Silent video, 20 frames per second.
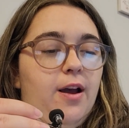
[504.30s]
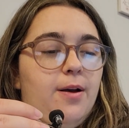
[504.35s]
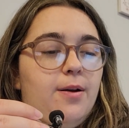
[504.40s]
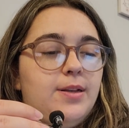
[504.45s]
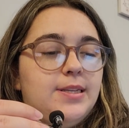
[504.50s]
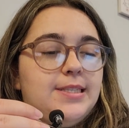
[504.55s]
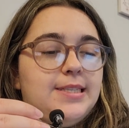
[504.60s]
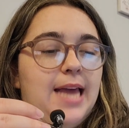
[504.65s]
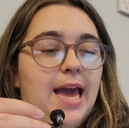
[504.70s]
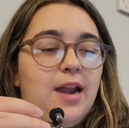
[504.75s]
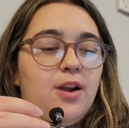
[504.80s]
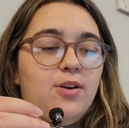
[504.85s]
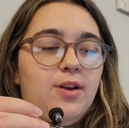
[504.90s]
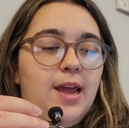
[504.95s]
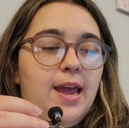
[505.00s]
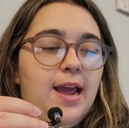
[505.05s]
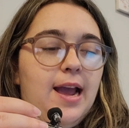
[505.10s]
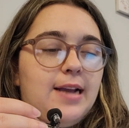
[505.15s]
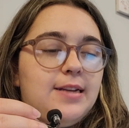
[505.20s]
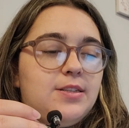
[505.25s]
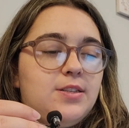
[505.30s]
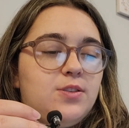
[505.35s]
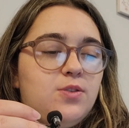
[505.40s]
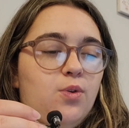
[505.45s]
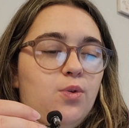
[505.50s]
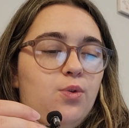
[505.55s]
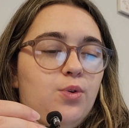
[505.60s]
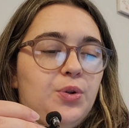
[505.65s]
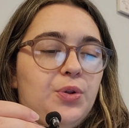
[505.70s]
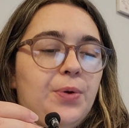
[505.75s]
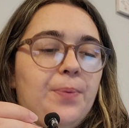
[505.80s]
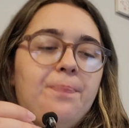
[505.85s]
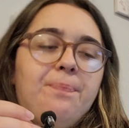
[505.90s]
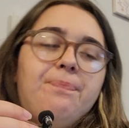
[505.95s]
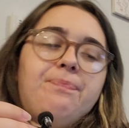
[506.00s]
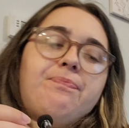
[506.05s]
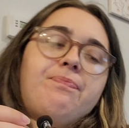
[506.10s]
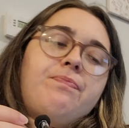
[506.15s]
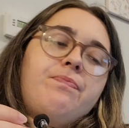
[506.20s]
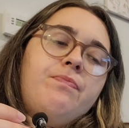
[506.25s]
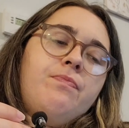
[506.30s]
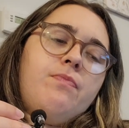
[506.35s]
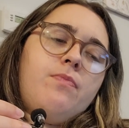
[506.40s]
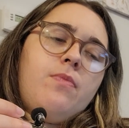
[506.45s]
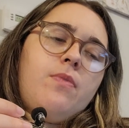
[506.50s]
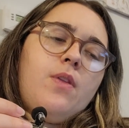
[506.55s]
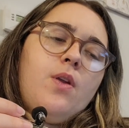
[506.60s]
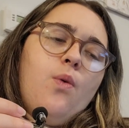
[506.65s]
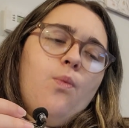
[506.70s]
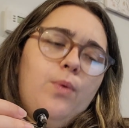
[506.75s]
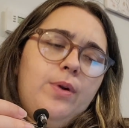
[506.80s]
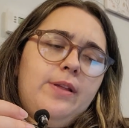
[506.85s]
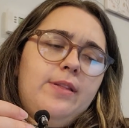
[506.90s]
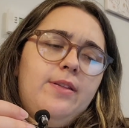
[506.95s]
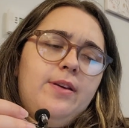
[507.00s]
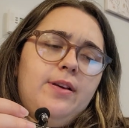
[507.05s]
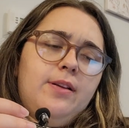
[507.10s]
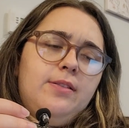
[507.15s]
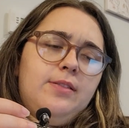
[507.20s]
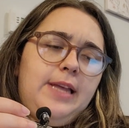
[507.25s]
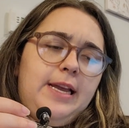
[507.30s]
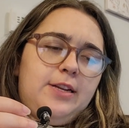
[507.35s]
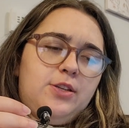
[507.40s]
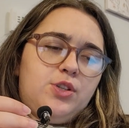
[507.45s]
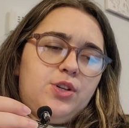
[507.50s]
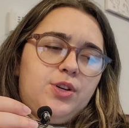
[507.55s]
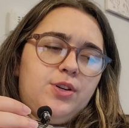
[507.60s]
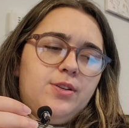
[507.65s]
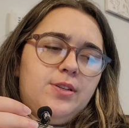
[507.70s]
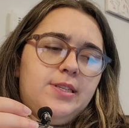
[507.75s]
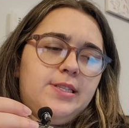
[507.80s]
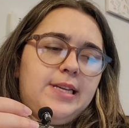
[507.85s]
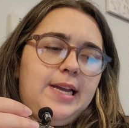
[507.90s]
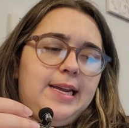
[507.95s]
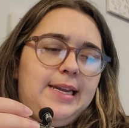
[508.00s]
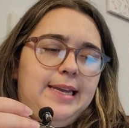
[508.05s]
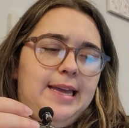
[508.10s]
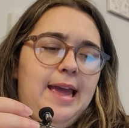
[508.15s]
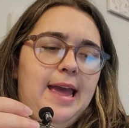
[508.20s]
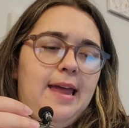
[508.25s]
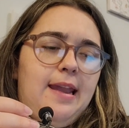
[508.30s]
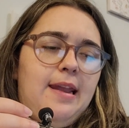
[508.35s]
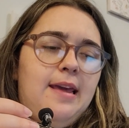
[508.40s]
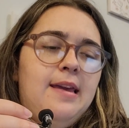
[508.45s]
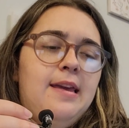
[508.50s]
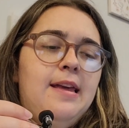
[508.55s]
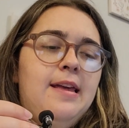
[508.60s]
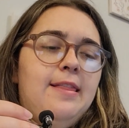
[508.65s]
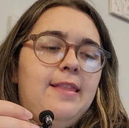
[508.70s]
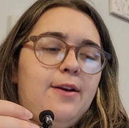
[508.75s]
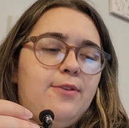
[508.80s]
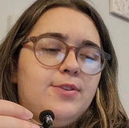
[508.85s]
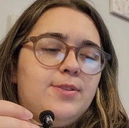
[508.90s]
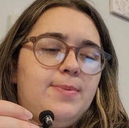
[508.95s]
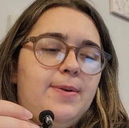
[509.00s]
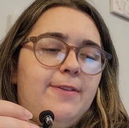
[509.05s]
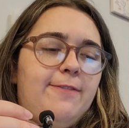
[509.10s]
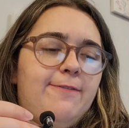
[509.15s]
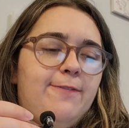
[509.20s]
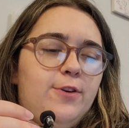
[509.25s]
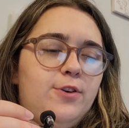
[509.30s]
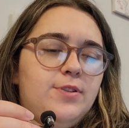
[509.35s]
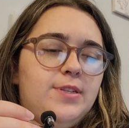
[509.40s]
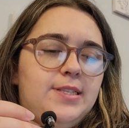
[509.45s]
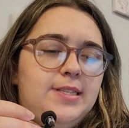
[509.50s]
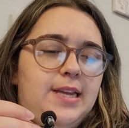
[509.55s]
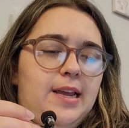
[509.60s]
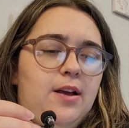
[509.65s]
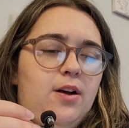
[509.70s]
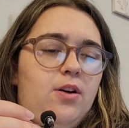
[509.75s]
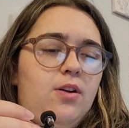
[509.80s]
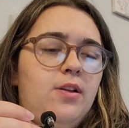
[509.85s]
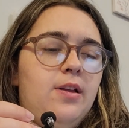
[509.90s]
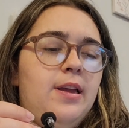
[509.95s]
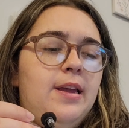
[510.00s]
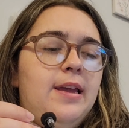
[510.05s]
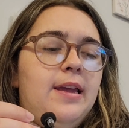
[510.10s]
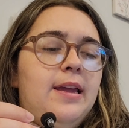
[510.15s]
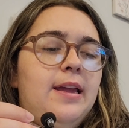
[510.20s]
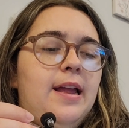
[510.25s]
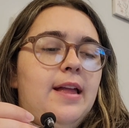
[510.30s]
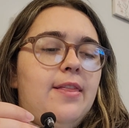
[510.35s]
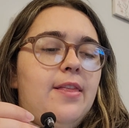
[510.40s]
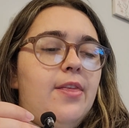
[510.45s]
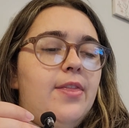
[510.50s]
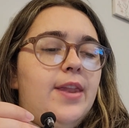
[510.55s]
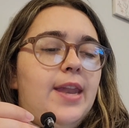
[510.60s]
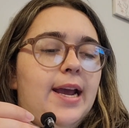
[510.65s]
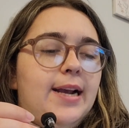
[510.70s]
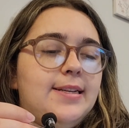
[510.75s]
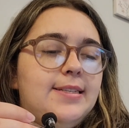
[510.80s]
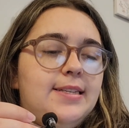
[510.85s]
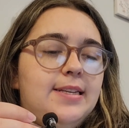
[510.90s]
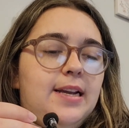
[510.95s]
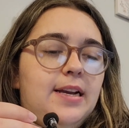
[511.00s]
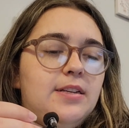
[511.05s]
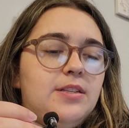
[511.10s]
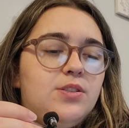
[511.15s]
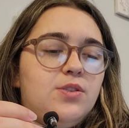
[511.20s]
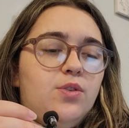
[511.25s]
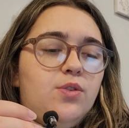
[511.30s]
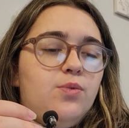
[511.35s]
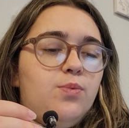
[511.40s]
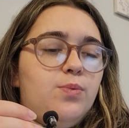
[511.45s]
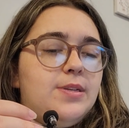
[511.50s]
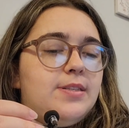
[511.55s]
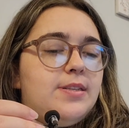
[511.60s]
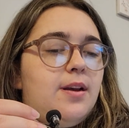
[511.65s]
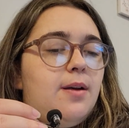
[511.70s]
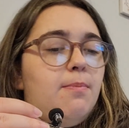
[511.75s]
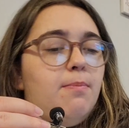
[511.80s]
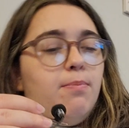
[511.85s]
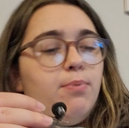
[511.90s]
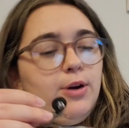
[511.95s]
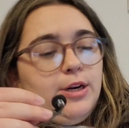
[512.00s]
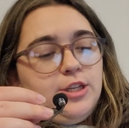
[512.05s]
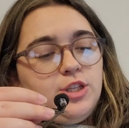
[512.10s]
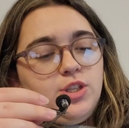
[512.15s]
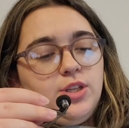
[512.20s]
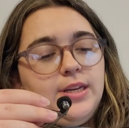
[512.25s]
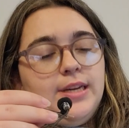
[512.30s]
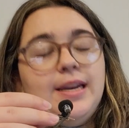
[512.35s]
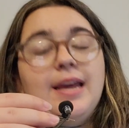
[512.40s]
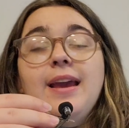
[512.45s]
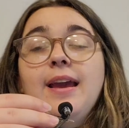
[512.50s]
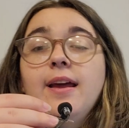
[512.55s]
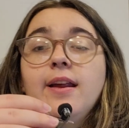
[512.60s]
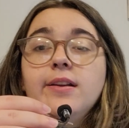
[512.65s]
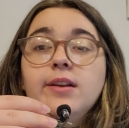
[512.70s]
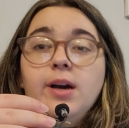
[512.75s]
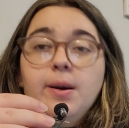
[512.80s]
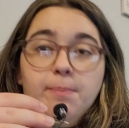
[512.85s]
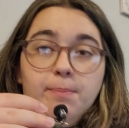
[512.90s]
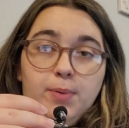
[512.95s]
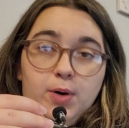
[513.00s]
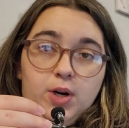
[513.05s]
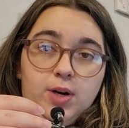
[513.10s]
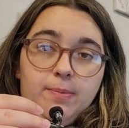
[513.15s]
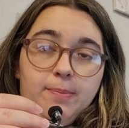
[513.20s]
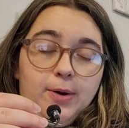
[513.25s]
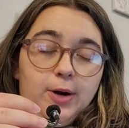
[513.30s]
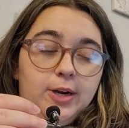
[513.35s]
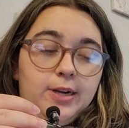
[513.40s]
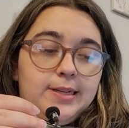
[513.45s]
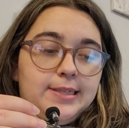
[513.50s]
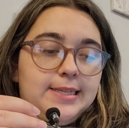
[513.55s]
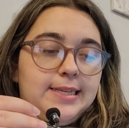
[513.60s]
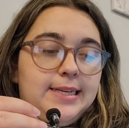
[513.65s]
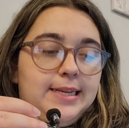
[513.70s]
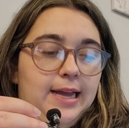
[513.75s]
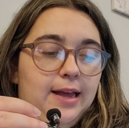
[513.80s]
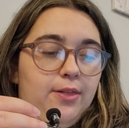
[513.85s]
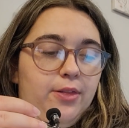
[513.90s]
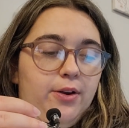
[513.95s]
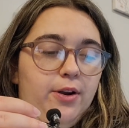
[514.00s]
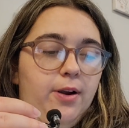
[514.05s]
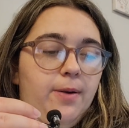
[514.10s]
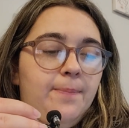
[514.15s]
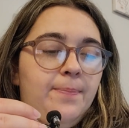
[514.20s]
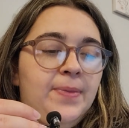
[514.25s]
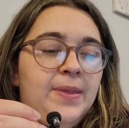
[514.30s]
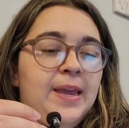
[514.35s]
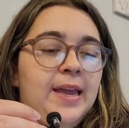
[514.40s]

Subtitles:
Saturday I sold one of the lanterns. Again, that was my first sale. And then the next thing I sold was a bracelet and a bookmark together.